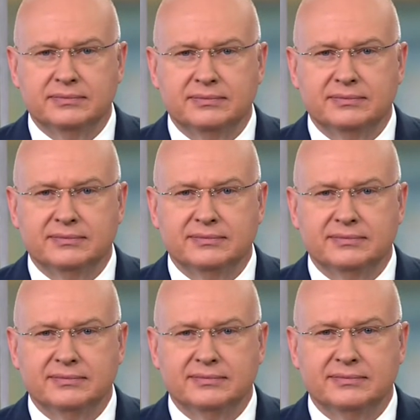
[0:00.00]

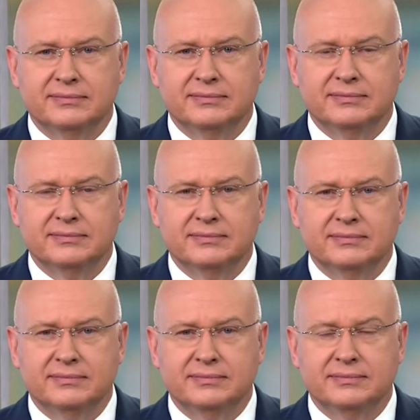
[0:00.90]

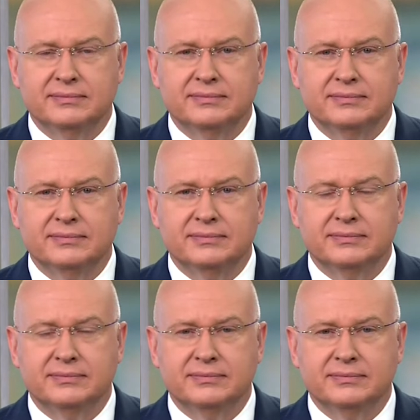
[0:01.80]

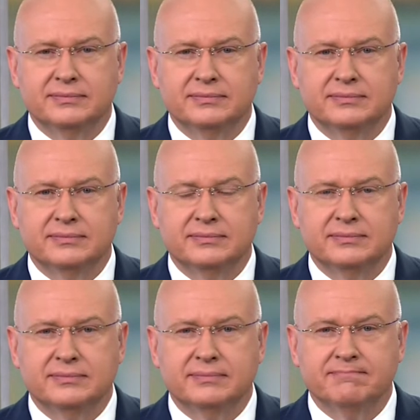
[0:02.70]

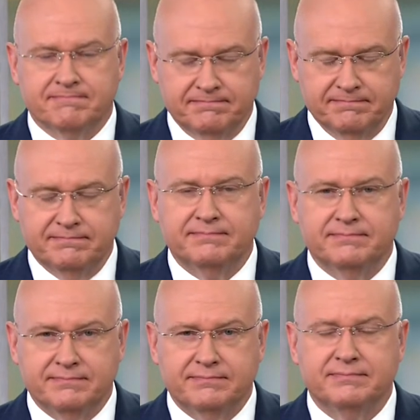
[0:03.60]

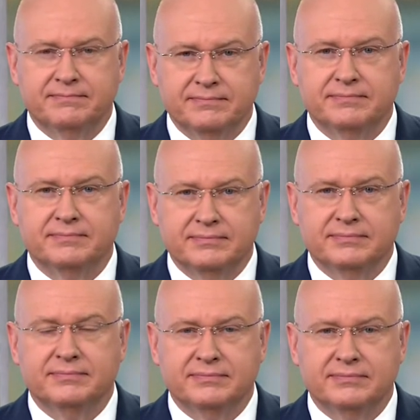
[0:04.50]

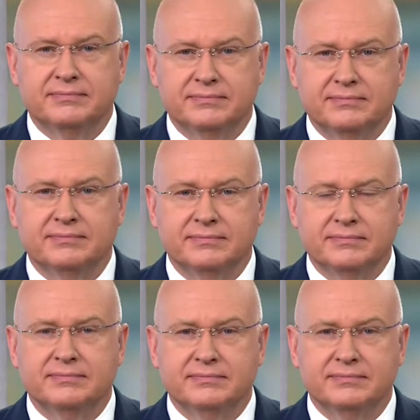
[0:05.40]

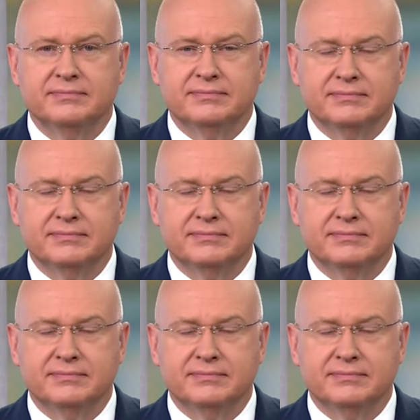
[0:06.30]
The person shown says nothing.